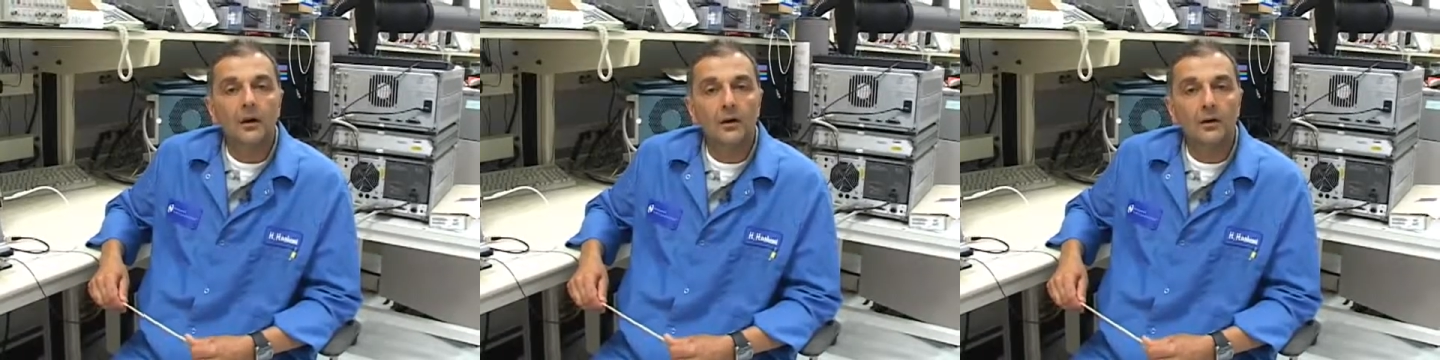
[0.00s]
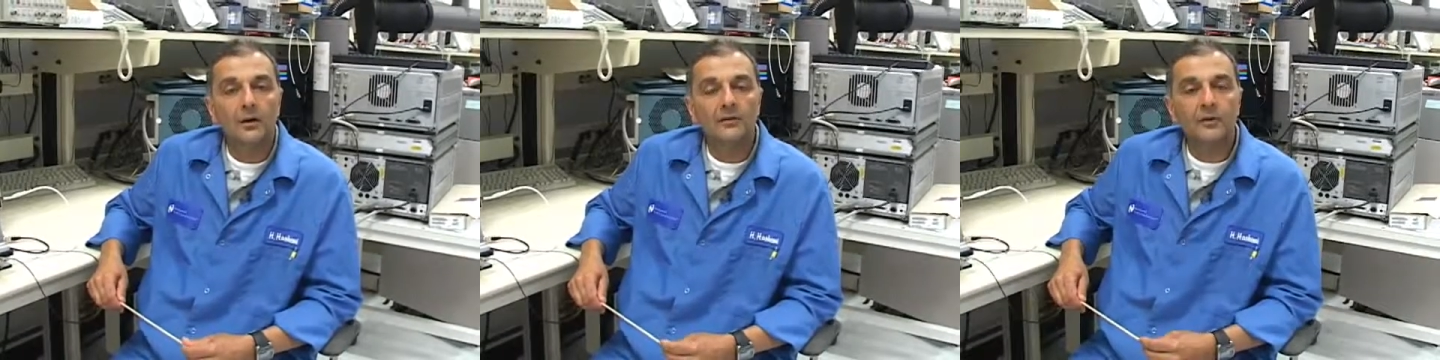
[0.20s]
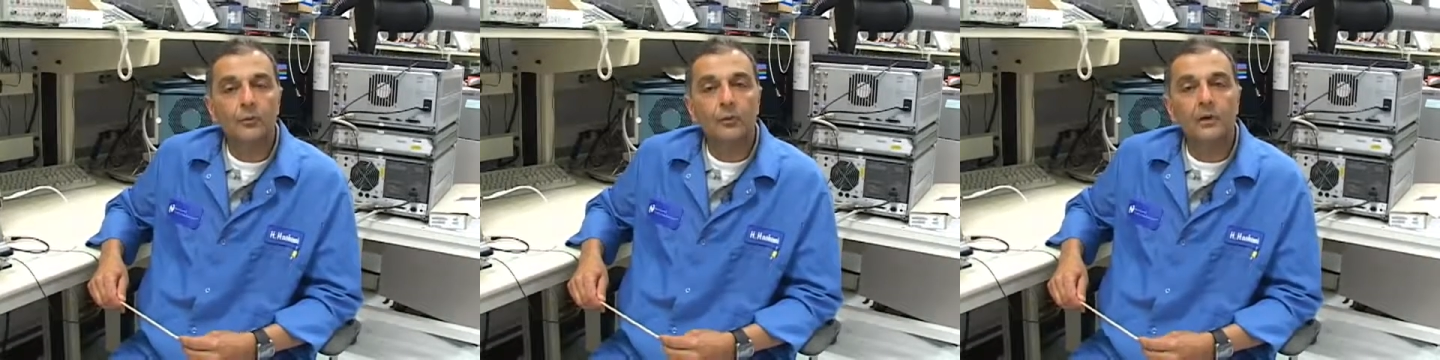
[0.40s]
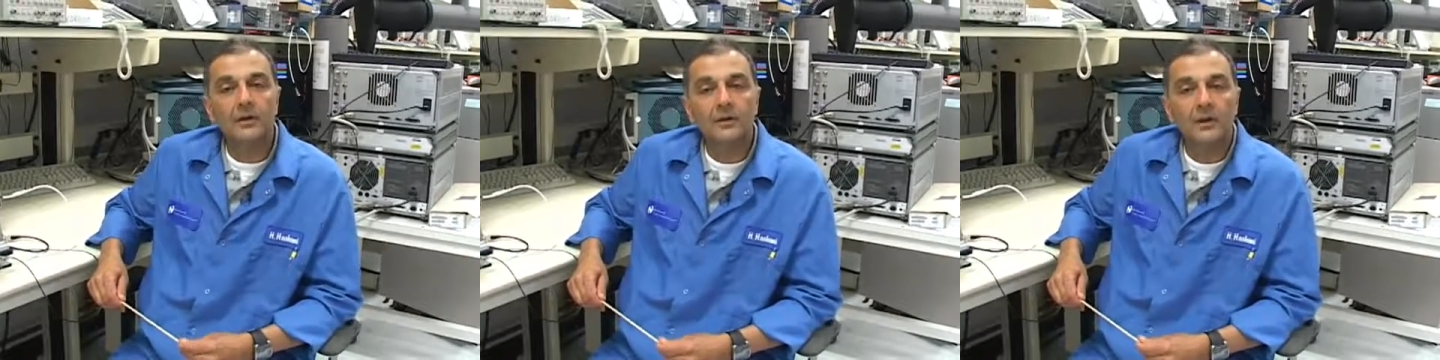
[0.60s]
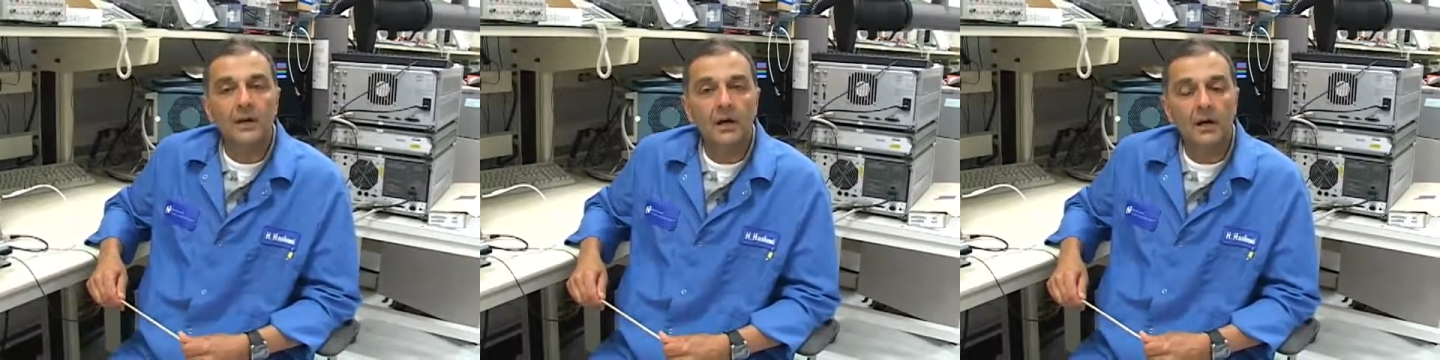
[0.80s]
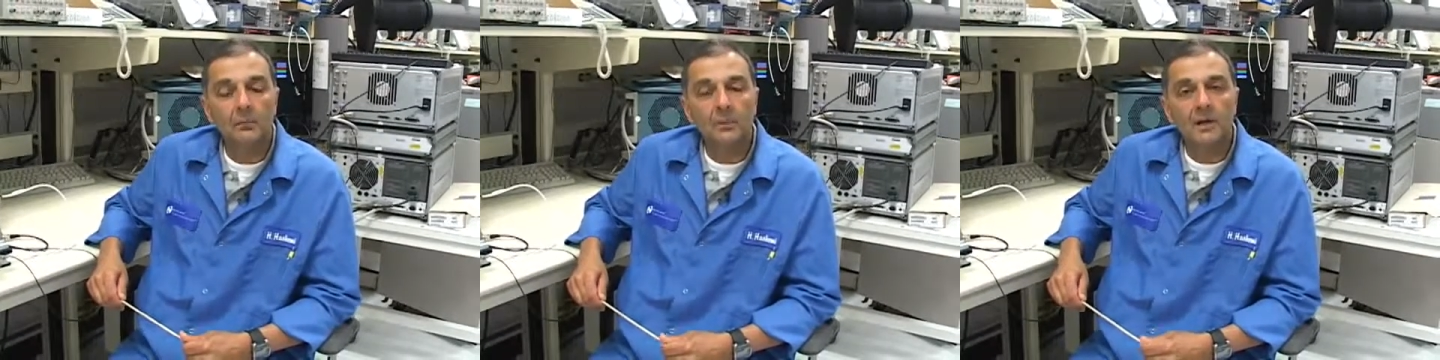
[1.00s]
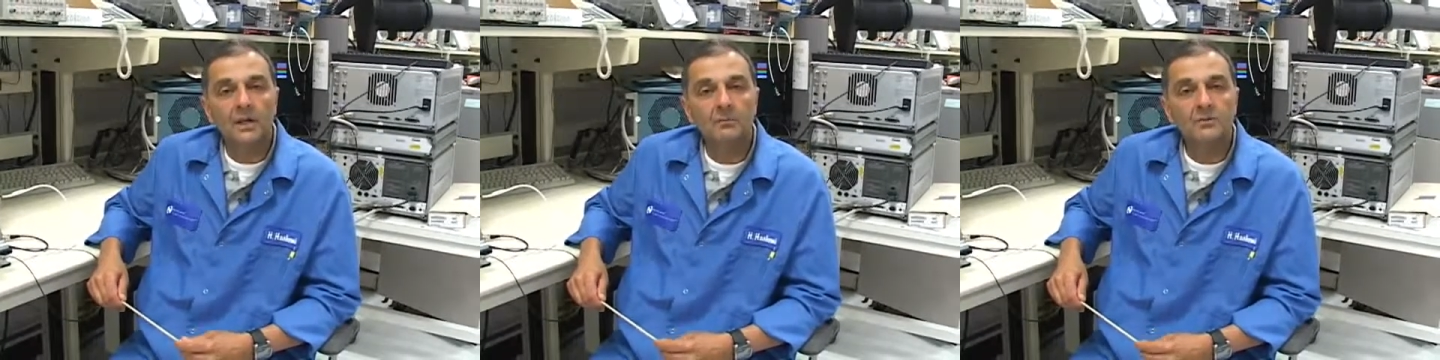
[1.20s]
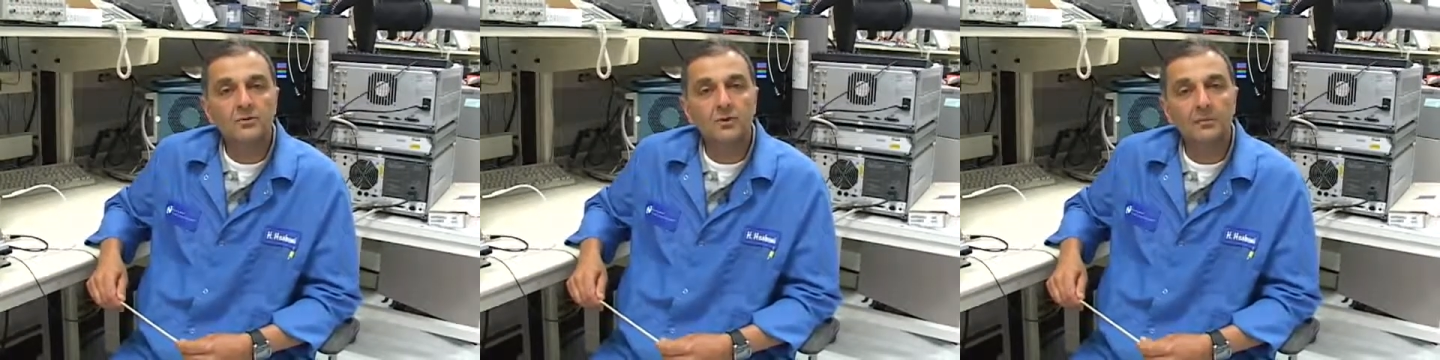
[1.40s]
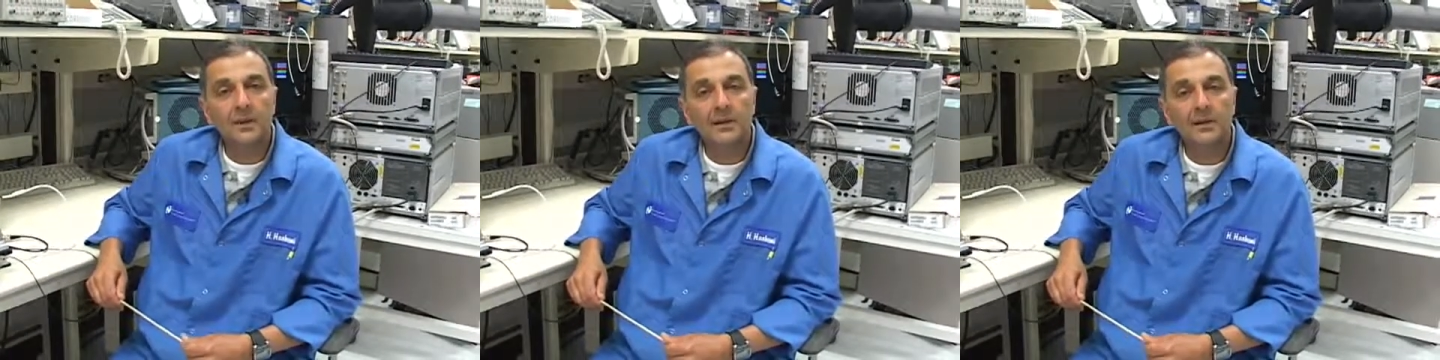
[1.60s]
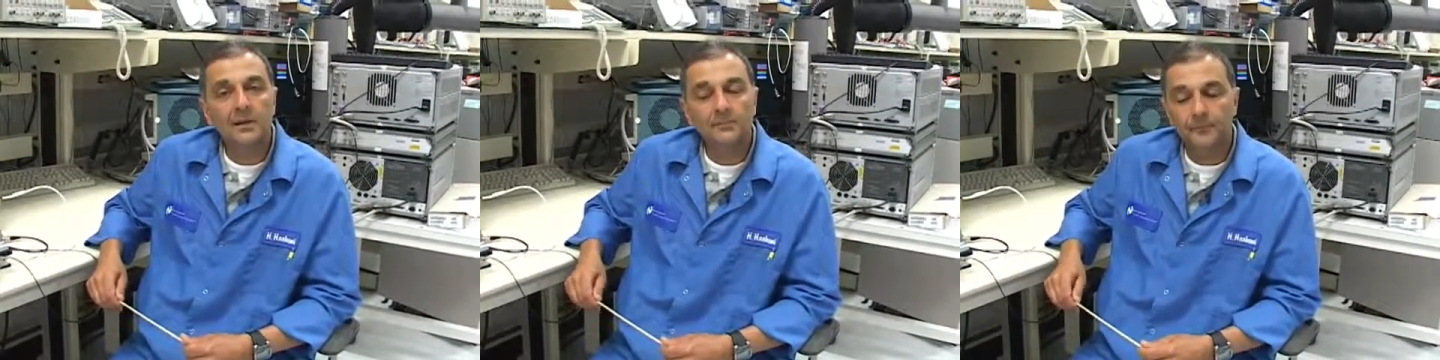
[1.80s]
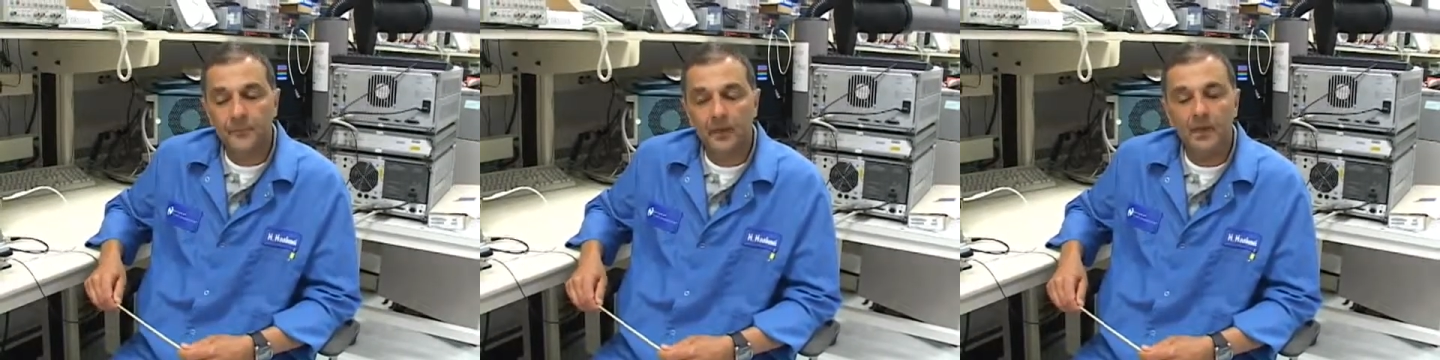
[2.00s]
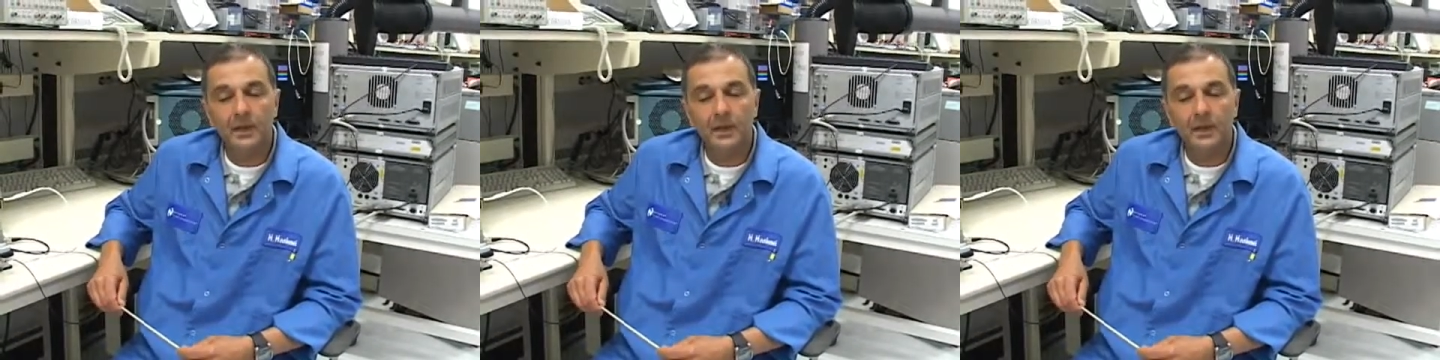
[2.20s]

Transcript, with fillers: Hello everyone, uh, my name is Human,